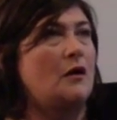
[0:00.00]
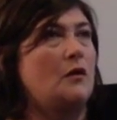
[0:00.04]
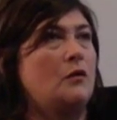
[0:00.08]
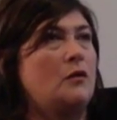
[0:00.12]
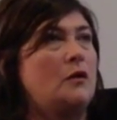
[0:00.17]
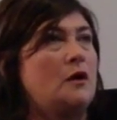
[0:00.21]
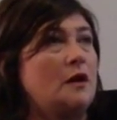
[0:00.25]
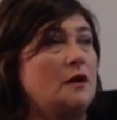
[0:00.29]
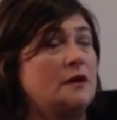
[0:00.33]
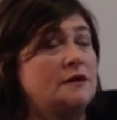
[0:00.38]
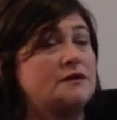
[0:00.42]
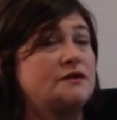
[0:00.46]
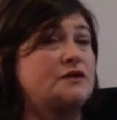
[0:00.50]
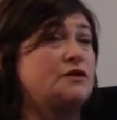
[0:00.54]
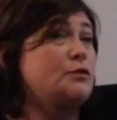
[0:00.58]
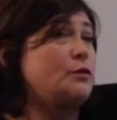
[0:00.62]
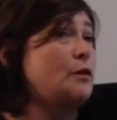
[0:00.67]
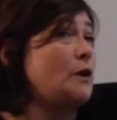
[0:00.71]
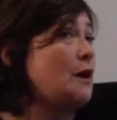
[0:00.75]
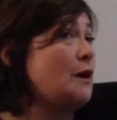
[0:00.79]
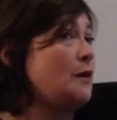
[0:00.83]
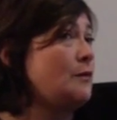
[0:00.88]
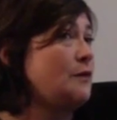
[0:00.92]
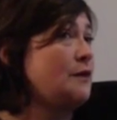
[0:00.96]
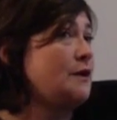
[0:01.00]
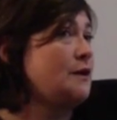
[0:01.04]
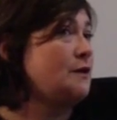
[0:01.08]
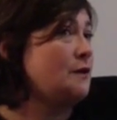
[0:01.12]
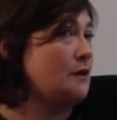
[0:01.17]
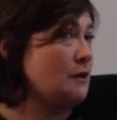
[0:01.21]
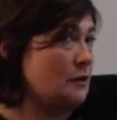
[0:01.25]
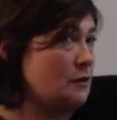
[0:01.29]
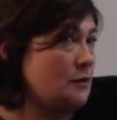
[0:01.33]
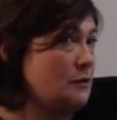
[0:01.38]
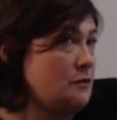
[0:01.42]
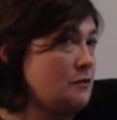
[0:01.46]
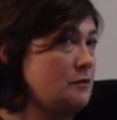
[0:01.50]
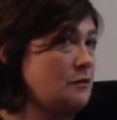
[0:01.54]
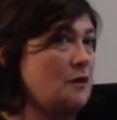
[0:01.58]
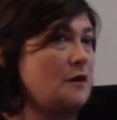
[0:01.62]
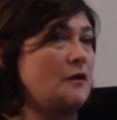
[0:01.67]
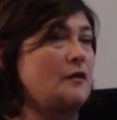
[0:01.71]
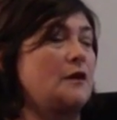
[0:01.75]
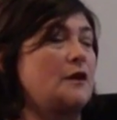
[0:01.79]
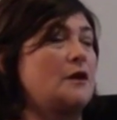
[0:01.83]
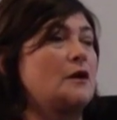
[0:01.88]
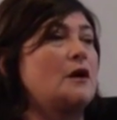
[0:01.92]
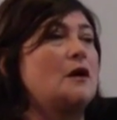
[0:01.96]
Well, as you probably know,
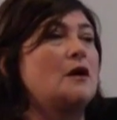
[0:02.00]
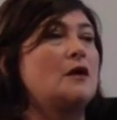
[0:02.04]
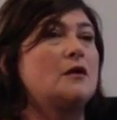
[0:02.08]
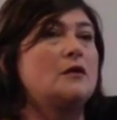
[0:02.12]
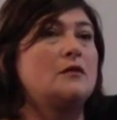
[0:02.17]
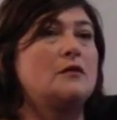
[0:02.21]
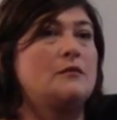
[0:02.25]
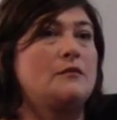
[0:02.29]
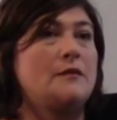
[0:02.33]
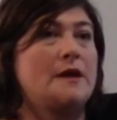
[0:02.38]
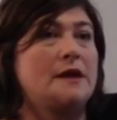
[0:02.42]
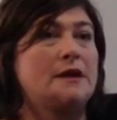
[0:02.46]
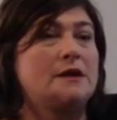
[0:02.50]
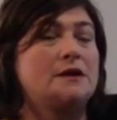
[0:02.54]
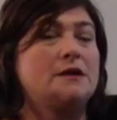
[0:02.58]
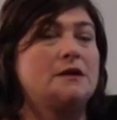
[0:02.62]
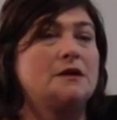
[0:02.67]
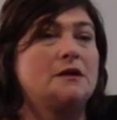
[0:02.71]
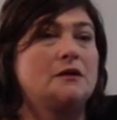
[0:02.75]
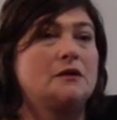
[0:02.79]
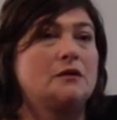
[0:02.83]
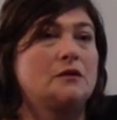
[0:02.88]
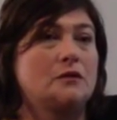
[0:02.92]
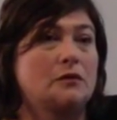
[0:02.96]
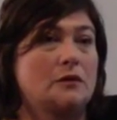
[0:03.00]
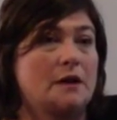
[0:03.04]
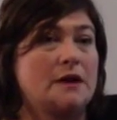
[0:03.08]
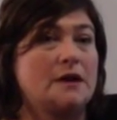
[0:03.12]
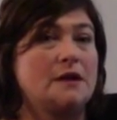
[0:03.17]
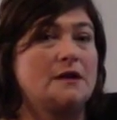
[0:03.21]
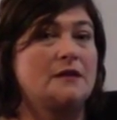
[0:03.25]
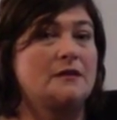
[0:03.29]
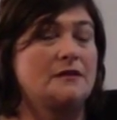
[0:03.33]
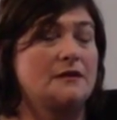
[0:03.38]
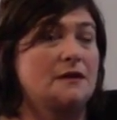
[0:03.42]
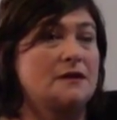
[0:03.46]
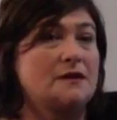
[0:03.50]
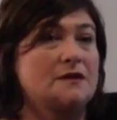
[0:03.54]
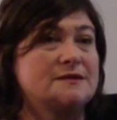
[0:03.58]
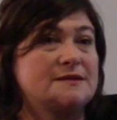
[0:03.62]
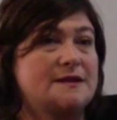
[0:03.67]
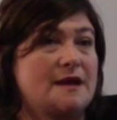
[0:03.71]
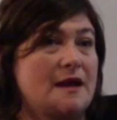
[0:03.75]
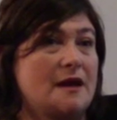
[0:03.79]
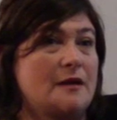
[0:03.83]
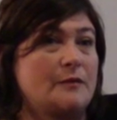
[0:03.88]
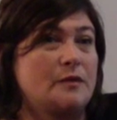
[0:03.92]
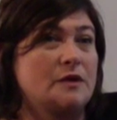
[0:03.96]
there are many great things
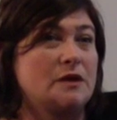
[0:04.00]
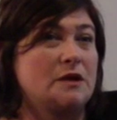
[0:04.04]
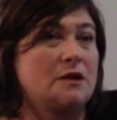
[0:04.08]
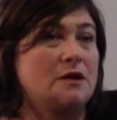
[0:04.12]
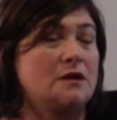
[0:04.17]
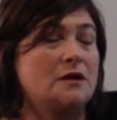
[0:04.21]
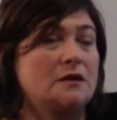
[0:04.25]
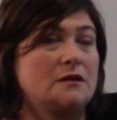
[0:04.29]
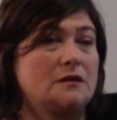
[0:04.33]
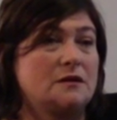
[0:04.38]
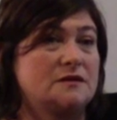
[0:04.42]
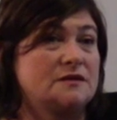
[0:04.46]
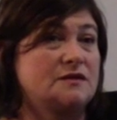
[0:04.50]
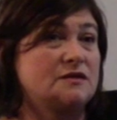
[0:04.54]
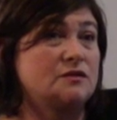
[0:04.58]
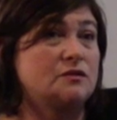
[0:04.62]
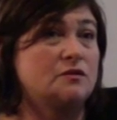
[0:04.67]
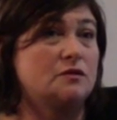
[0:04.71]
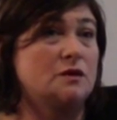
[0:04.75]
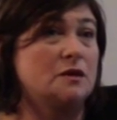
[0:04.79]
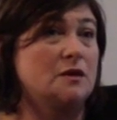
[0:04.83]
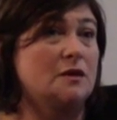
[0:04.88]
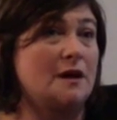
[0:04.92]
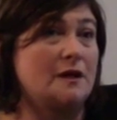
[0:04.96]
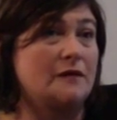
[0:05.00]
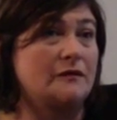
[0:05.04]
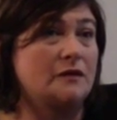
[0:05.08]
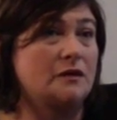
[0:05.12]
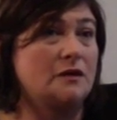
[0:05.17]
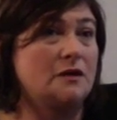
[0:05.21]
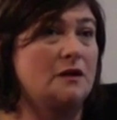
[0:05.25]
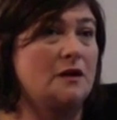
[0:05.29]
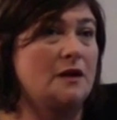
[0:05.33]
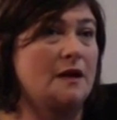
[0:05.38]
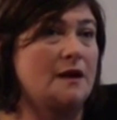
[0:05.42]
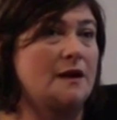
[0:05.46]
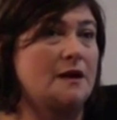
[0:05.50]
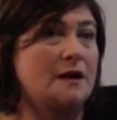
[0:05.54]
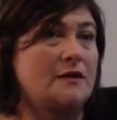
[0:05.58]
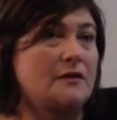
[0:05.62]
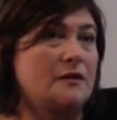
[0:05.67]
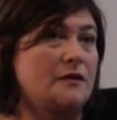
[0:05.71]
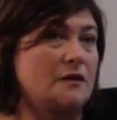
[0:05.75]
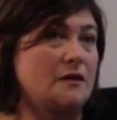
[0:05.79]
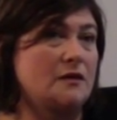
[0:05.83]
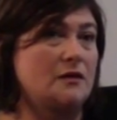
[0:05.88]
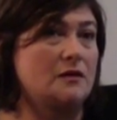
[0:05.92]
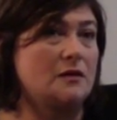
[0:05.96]
happening at the school level. And I
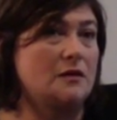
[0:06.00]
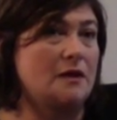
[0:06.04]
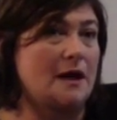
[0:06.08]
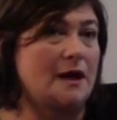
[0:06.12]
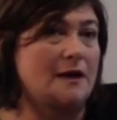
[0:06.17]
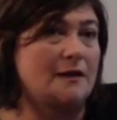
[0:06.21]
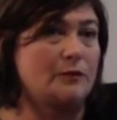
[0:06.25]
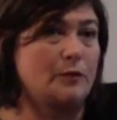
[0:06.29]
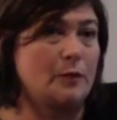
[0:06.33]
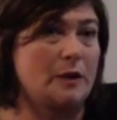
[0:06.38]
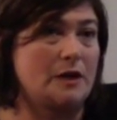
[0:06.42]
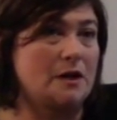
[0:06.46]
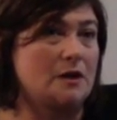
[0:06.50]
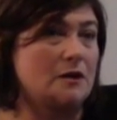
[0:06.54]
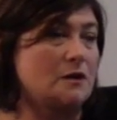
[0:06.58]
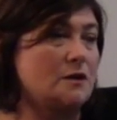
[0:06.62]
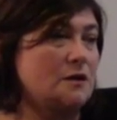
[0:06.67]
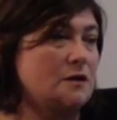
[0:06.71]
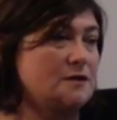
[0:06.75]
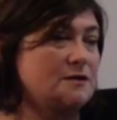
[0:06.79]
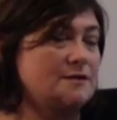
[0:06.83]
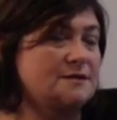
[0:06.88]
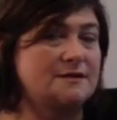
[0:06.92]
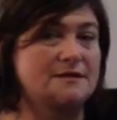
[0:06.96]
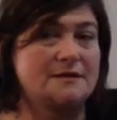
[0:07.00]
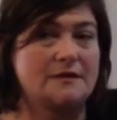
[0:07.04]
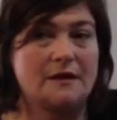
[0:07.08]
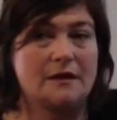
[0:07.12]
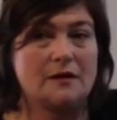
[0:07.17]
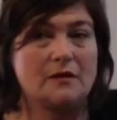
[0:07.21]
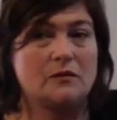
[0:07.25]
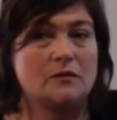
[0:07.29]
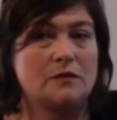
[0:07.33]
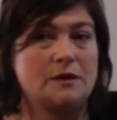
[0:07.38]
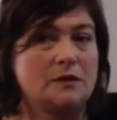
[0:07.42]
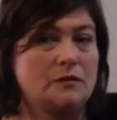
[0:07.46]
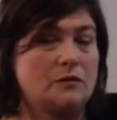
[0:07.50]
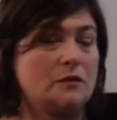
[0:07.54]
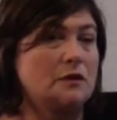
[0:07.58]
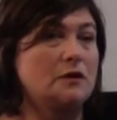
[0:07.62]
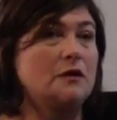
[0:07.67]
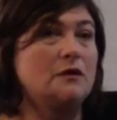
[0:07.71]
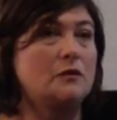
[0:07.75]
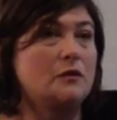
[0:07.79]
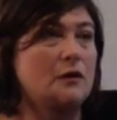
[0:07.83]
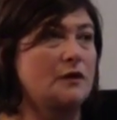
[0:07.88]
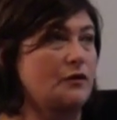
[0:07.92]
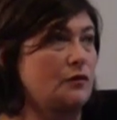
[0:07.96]
think a lot of parents that we
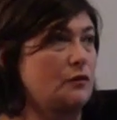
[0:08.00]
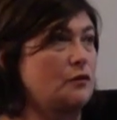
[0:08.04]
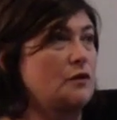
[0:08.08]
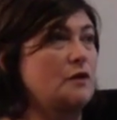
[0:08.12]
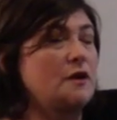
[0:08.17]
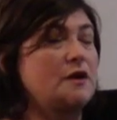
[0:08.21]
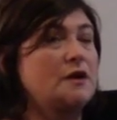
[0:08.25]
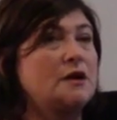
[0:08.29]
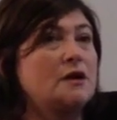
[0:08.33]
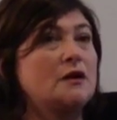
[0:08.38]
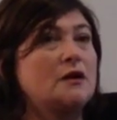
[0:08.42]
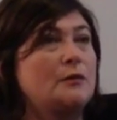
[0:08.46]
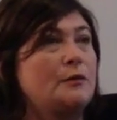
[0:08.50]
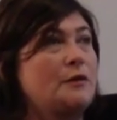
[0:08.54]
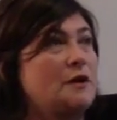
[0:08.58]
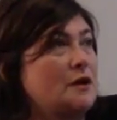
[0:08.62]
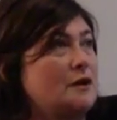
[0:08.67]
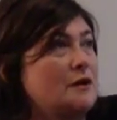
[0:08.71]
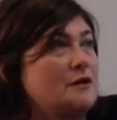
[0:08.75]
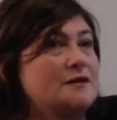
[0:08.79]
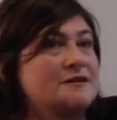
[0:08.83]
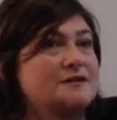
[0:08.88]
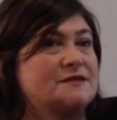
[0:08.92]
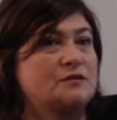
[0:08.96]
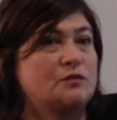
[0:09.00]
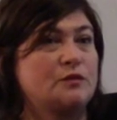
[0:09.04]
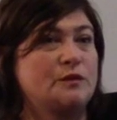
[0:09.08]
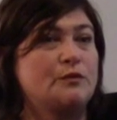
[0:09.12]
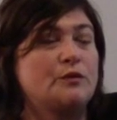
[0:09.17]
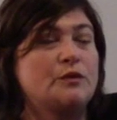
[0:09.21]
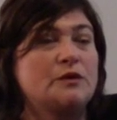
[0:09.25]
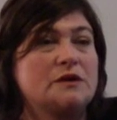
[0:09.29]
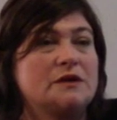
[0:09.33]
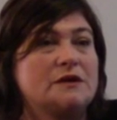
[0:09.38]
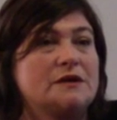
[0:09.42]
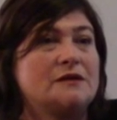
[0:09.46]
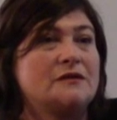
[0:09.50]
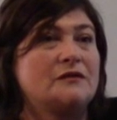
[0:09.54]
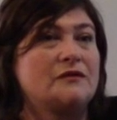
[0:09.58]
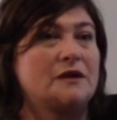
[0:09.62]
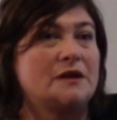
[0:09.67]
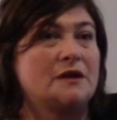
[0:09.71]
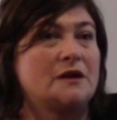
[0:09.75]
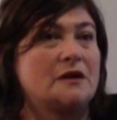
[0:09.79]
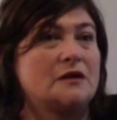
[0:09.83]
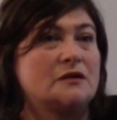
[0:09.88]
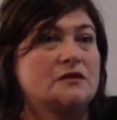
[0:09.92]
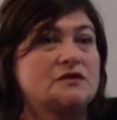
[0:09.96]
work with, we're here because we believe
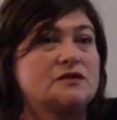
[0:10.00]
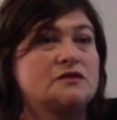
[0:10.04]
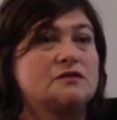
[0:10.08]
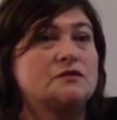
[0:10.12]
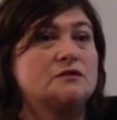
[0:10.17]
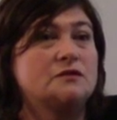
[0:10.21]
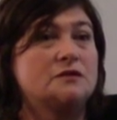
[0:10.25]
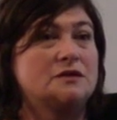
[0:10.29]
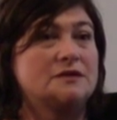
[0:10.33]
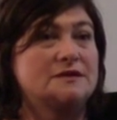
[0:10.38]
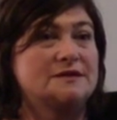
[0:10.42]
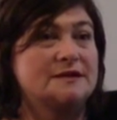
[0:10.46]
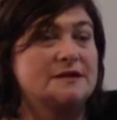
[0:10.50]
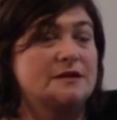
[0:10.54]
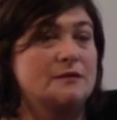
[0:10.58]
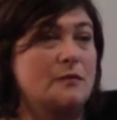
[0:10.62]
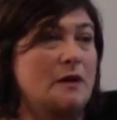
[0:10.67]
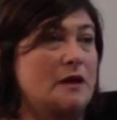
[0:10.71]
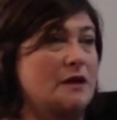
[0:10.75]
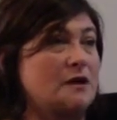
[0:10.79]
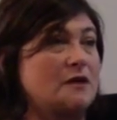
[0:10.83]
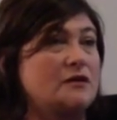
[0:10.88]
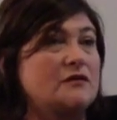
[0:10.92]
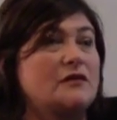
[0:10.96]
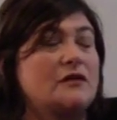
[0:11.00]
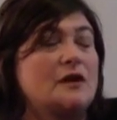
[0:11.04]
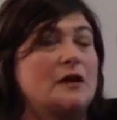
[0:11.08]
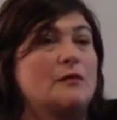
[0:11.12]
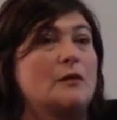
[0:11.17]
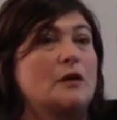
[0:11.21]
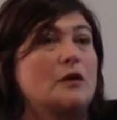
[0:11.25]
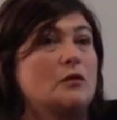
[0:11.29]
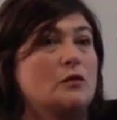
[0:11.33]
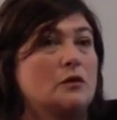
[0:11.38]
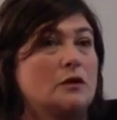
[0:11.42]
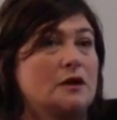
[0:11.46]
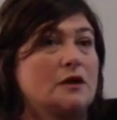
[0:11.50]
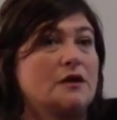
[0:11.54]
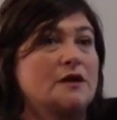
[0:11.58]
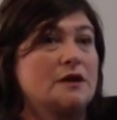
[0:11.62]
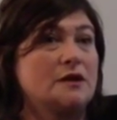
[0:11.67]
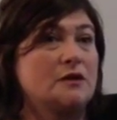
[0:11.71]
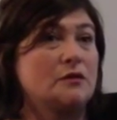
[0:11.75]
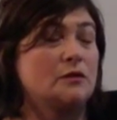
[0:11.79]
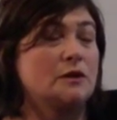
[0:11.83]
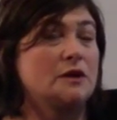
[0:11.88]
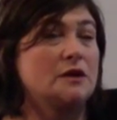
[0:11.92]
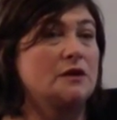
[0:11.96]
in our schools, and many of them are
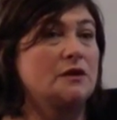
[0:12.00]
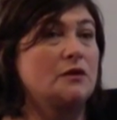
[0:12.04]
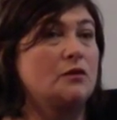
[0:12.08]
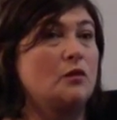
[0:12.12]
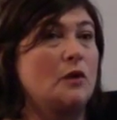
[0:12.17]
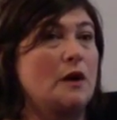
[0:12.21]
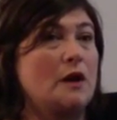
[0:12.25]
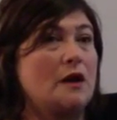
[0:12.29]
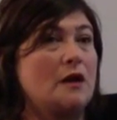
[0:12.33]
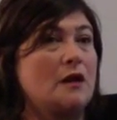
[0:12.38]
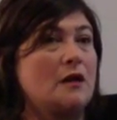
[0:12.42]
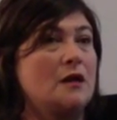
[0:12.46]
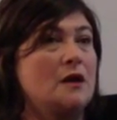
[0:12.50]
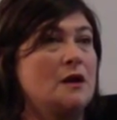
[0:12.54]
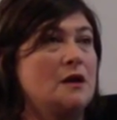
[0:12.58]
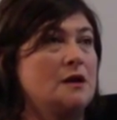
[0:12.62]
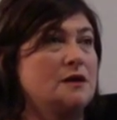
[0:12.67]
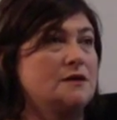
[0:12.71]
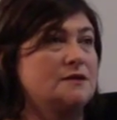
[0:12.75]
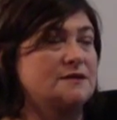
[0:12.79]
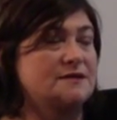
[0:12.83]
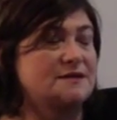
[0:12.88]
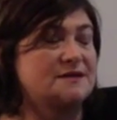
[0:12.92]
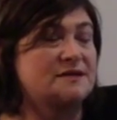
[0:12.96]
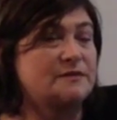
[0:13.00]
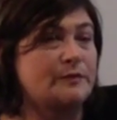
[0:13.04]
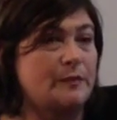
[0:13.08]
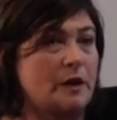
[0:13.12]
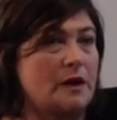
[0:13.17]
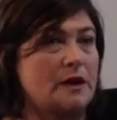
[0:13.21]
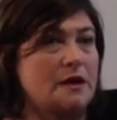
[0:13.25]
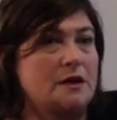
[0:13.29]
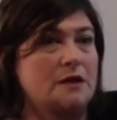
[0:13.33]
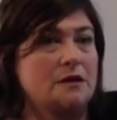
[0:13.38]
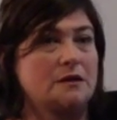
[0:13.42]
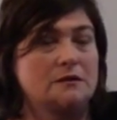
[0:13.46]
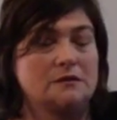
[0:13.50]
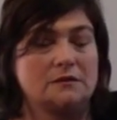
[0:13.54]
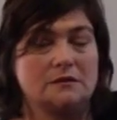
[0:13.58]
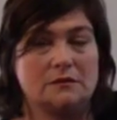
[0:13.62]
working really well despite